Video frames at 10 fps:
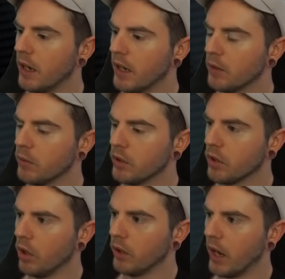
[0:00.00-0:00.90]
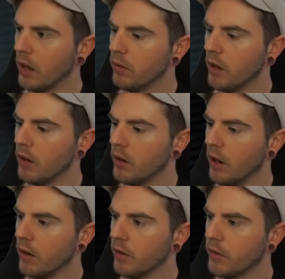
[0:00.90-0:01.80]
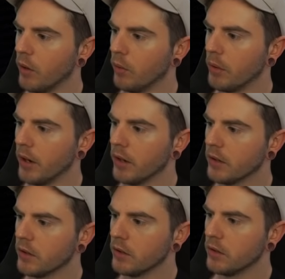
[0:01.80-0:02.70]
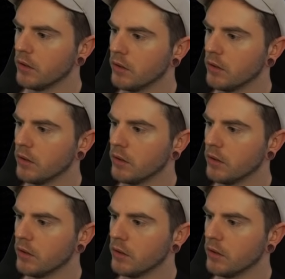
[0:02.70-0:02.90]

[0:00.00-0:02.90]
I guess we just call down on total bricks.